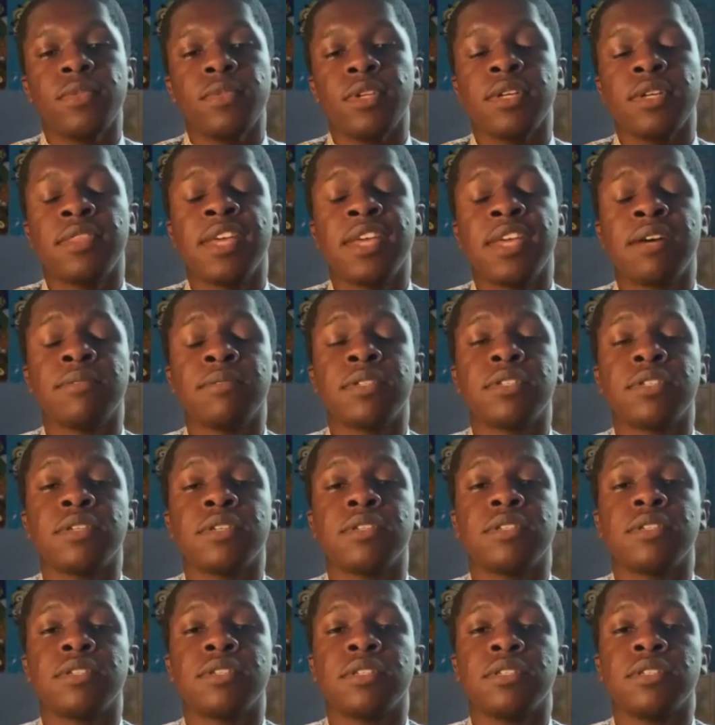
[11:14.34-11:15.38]
that was
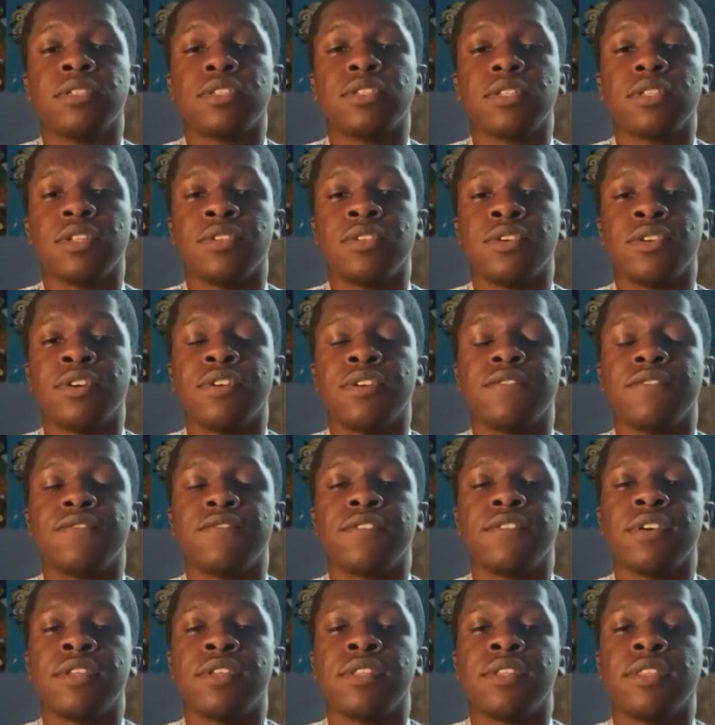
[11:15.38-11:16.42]
tilting to the north,
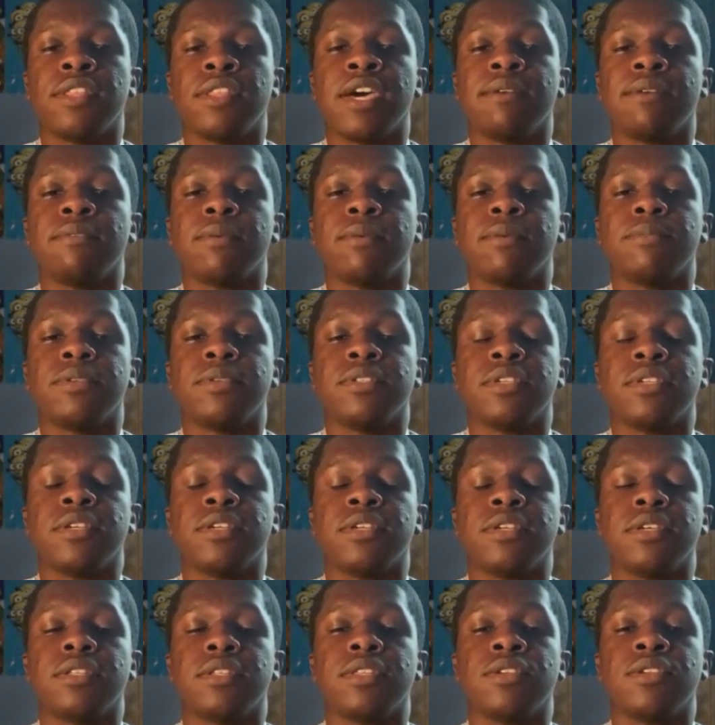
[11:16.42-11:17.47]
and that
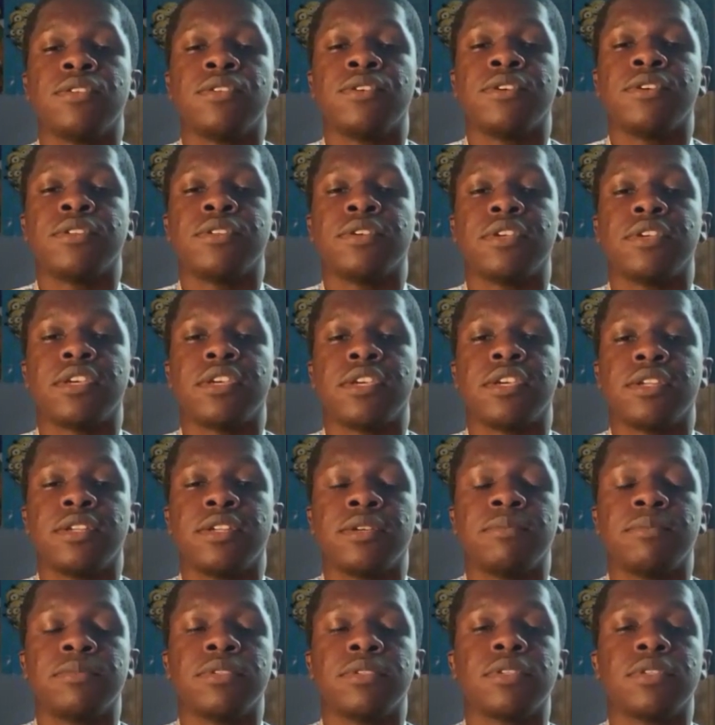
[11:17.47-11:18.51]
represented the northern
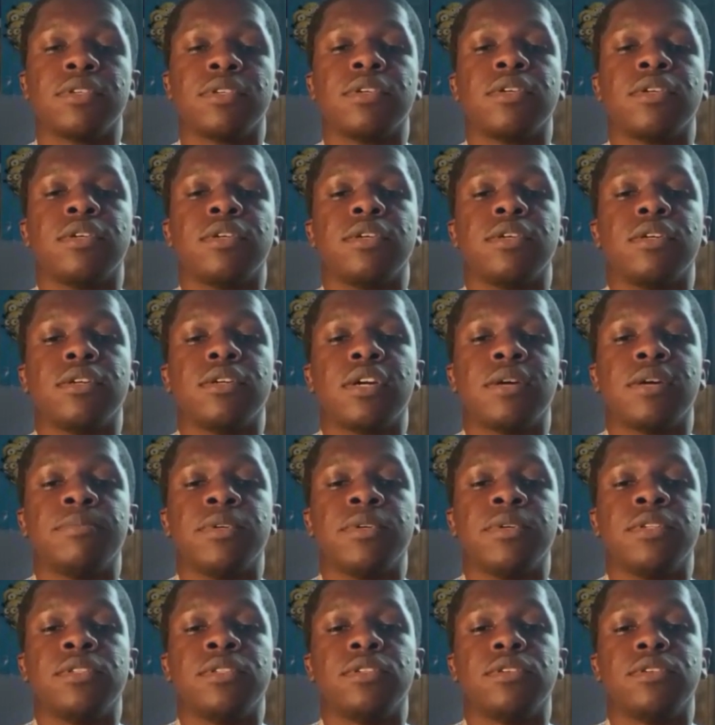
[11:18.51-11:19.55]
kingdoms
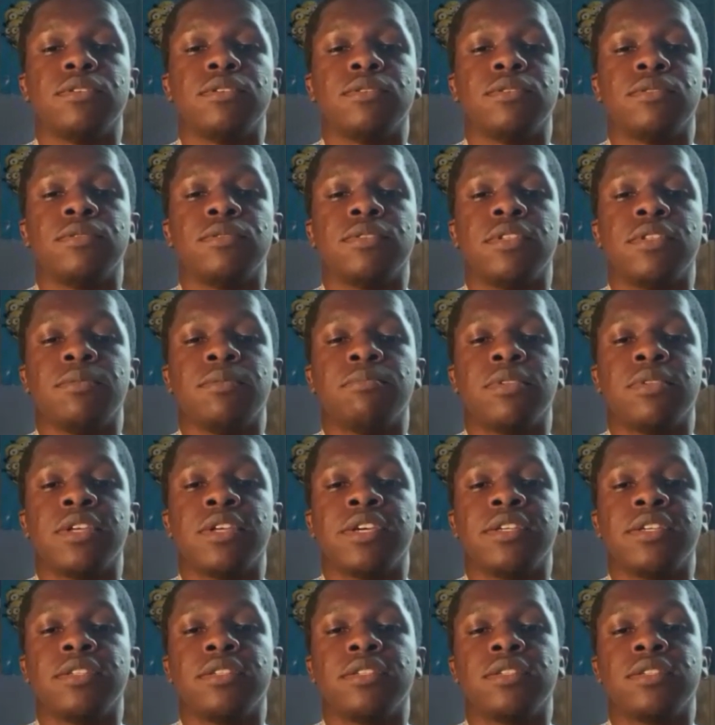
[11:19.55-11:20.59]
coming to the
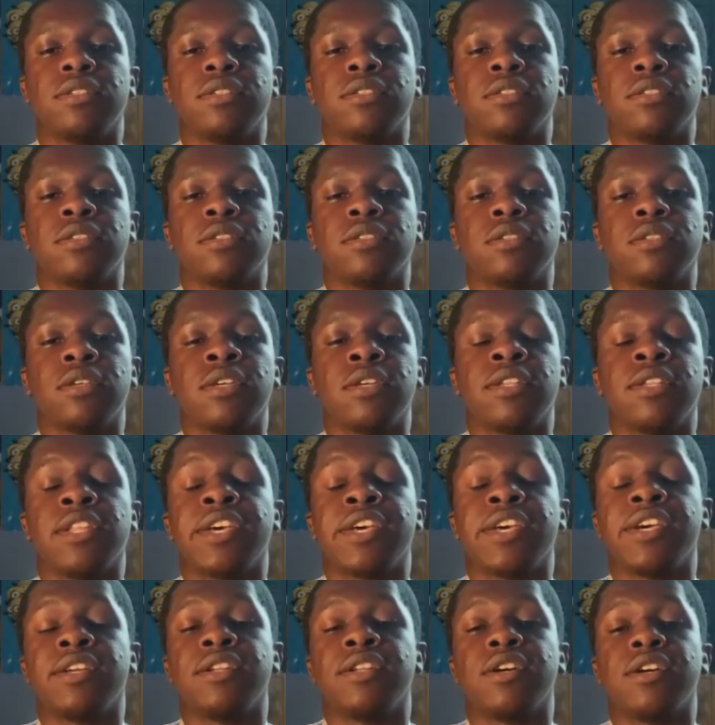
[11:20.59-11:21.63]
place and
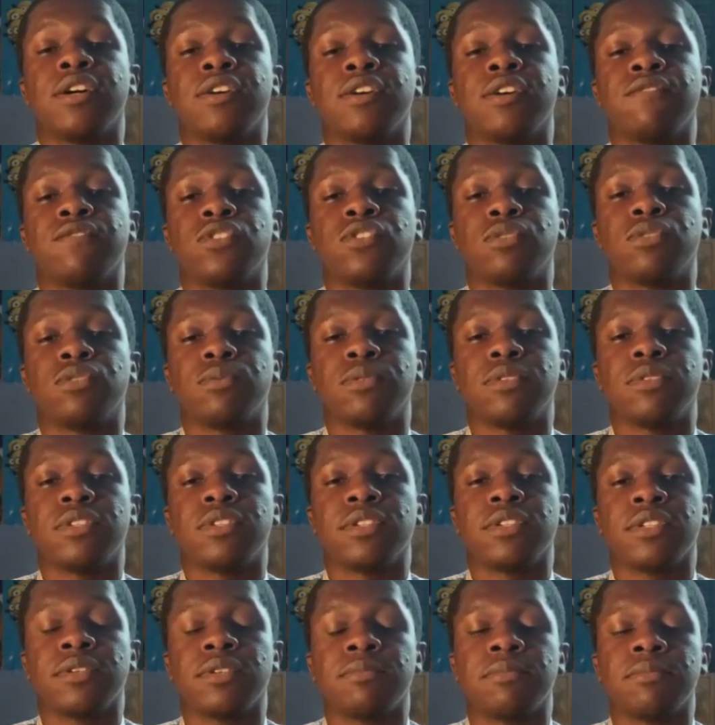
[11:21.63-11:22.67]
land of
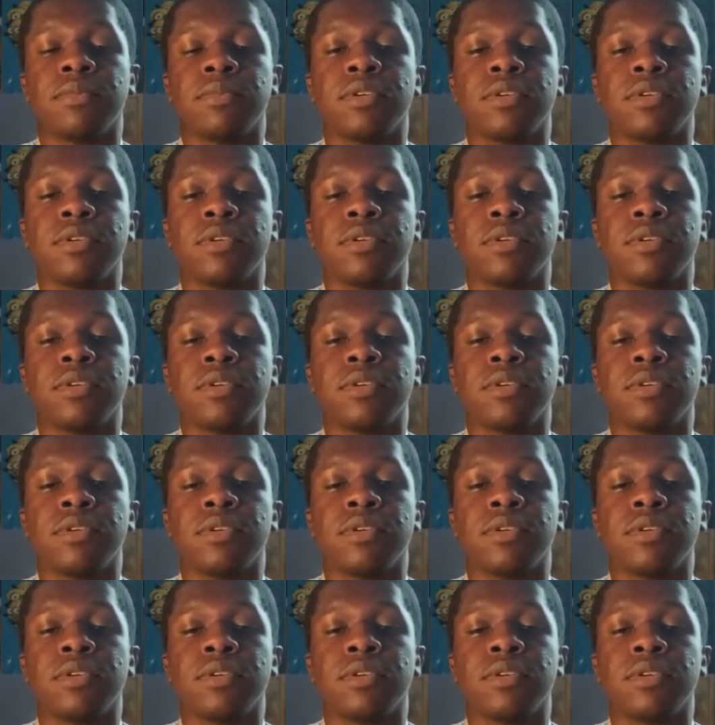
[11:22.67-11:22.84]
Jerusalem,